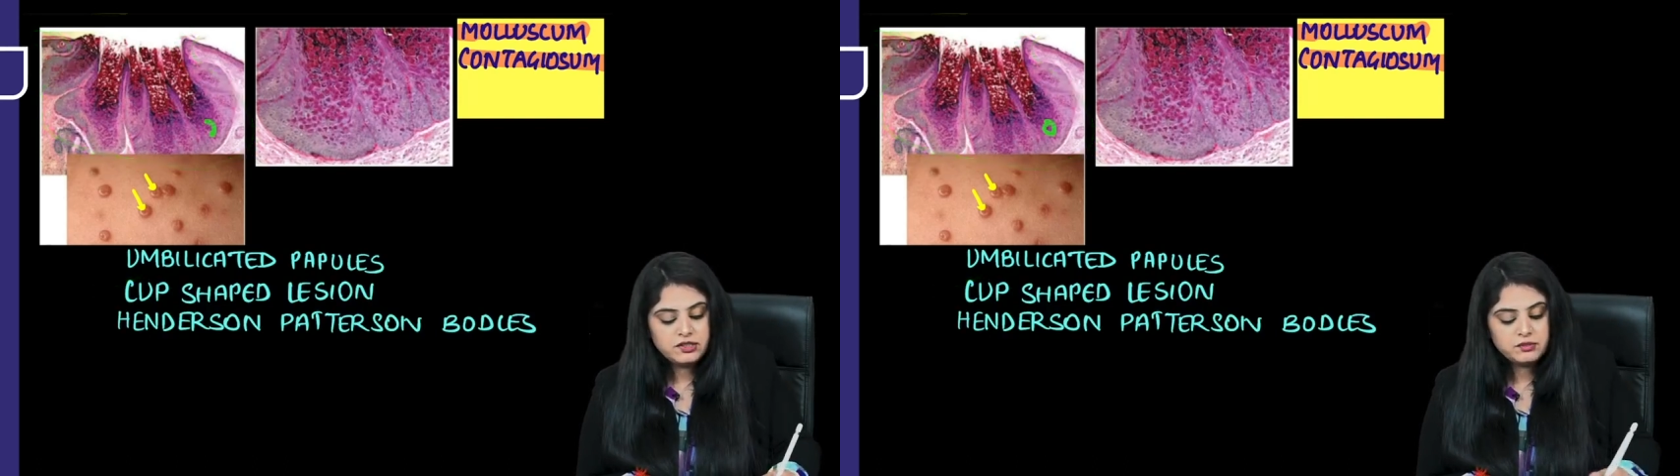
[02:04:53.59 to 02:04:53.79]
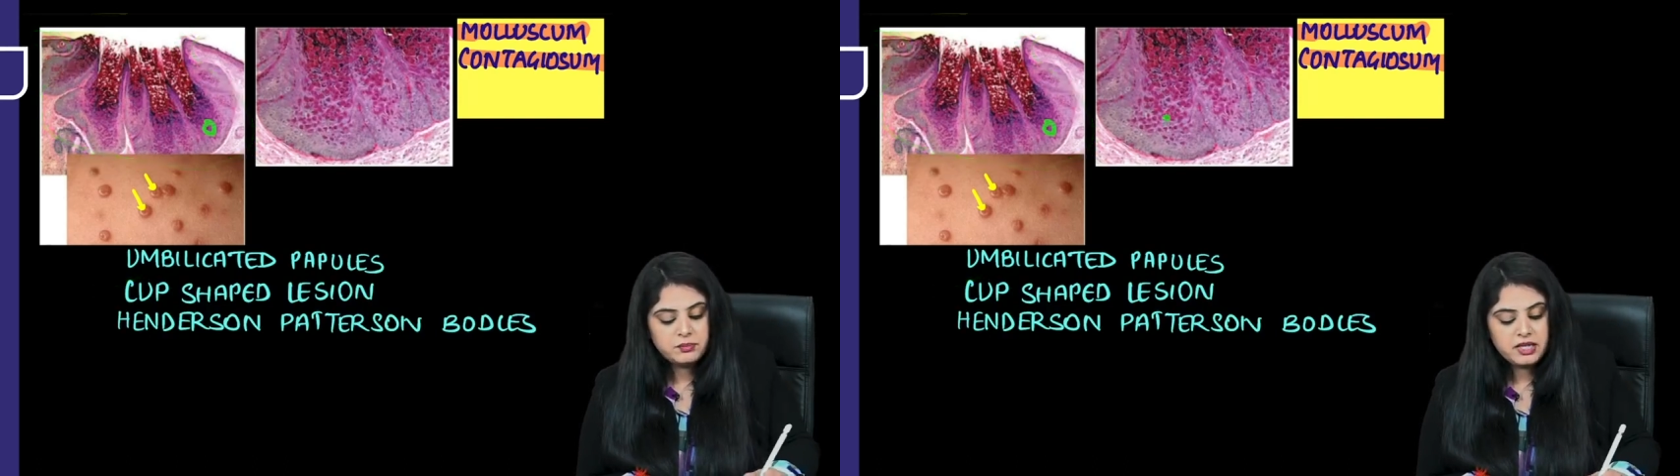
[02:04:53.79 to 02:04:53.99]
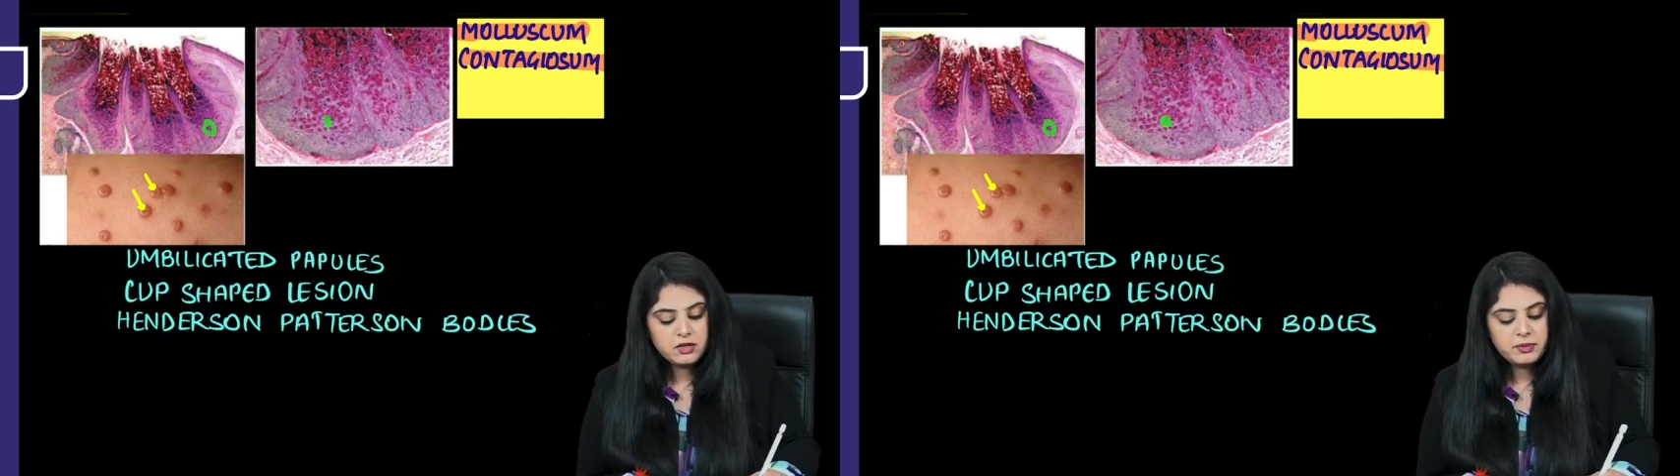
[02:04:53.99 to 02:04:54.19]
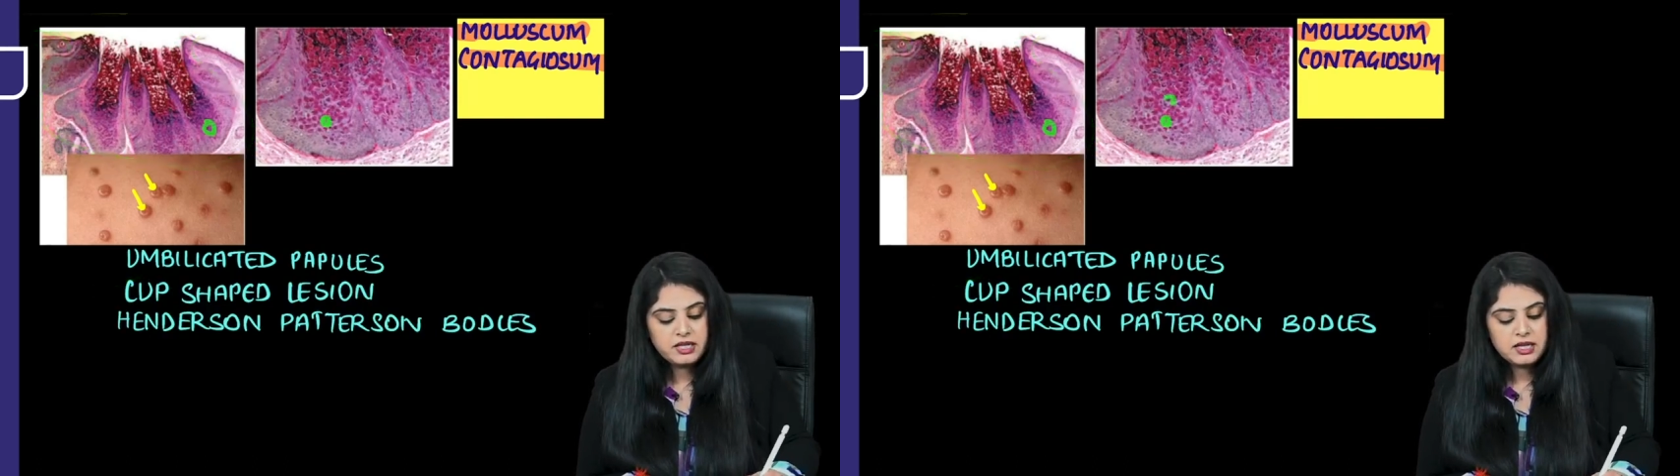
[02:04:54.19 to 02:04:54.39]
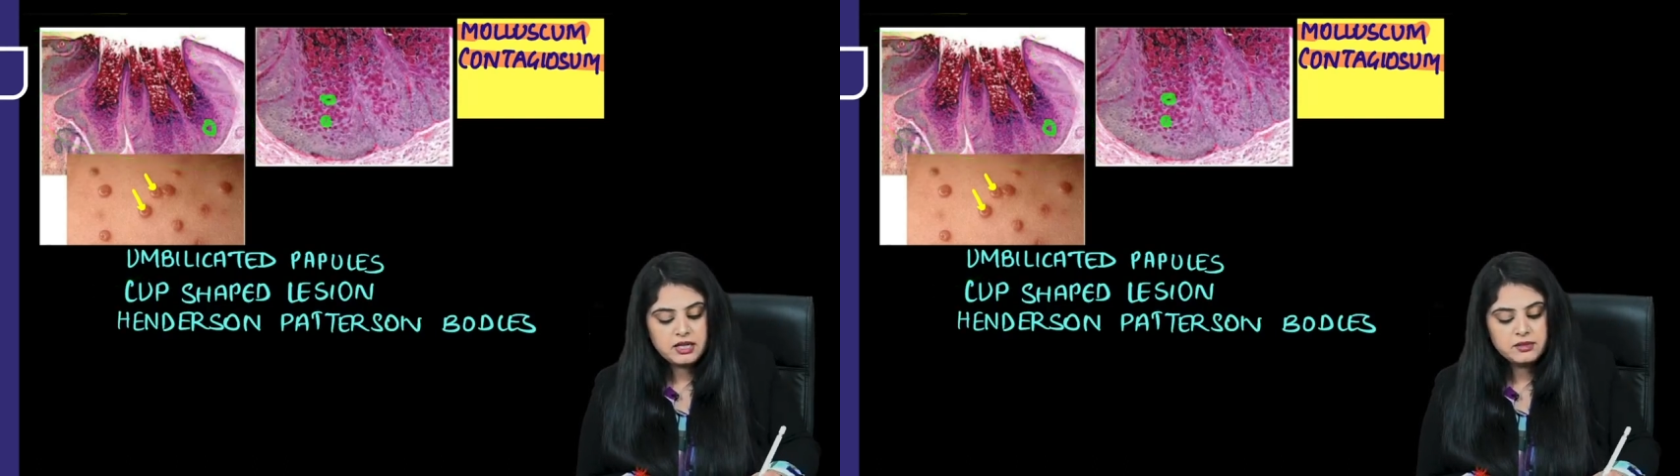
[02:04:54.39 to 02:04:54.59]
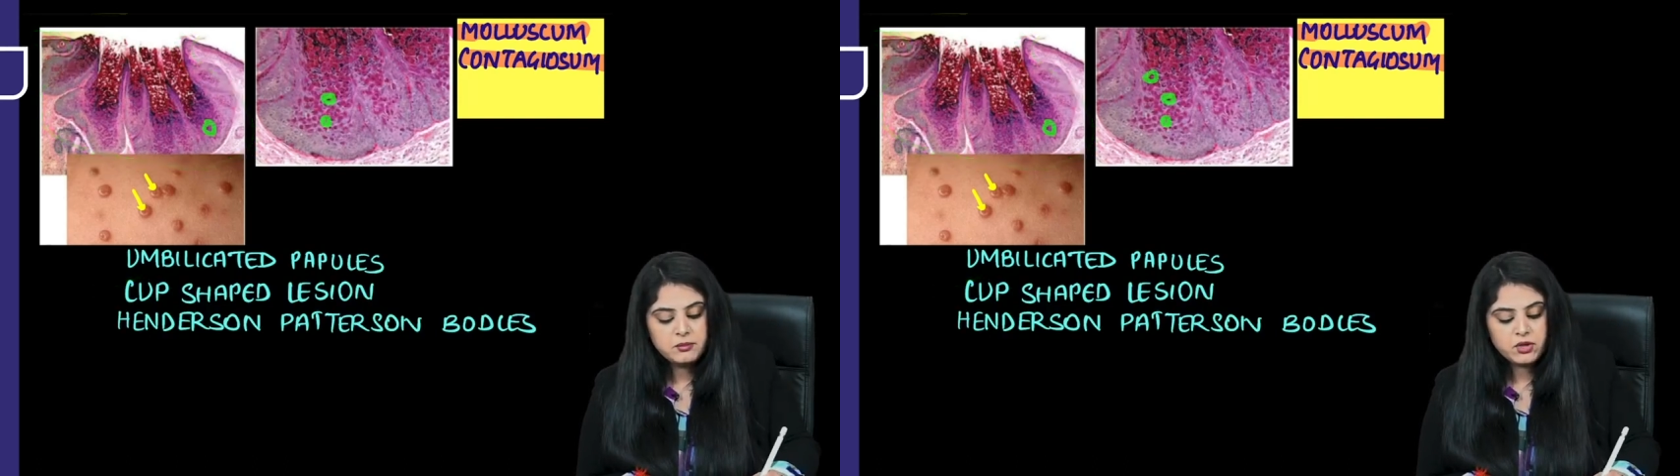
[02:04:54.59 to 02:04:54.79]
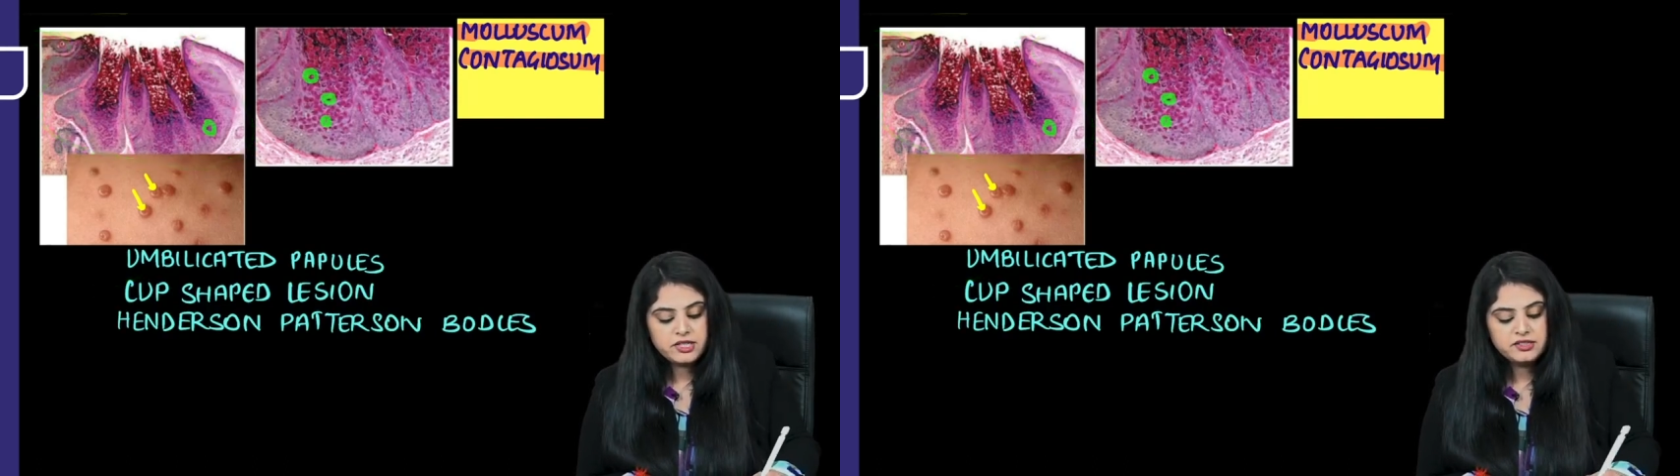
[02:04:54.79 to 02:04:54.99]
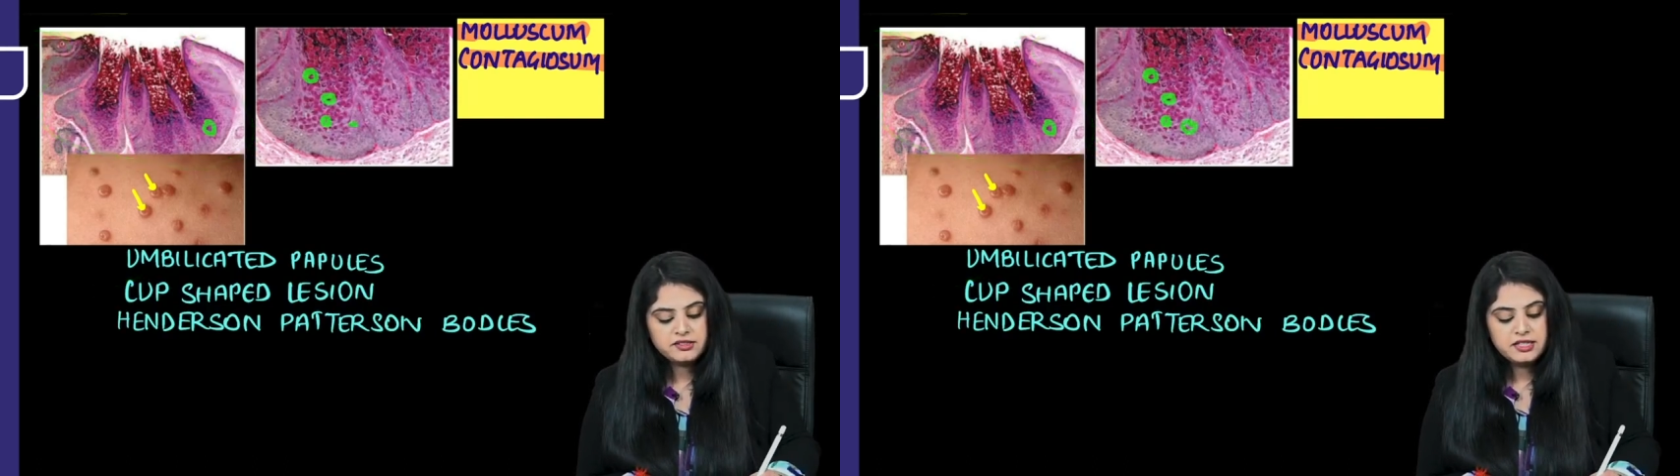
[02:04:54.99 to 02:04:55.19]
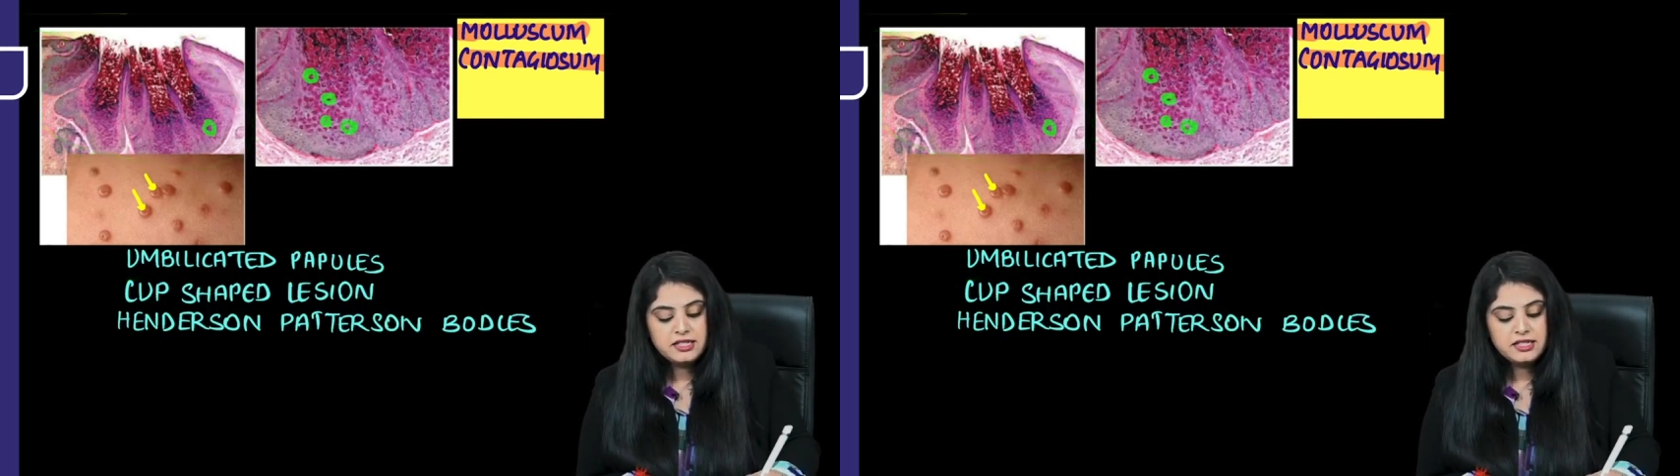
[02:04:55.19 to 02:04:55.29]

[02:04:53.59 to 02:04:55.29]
these pink color bodies?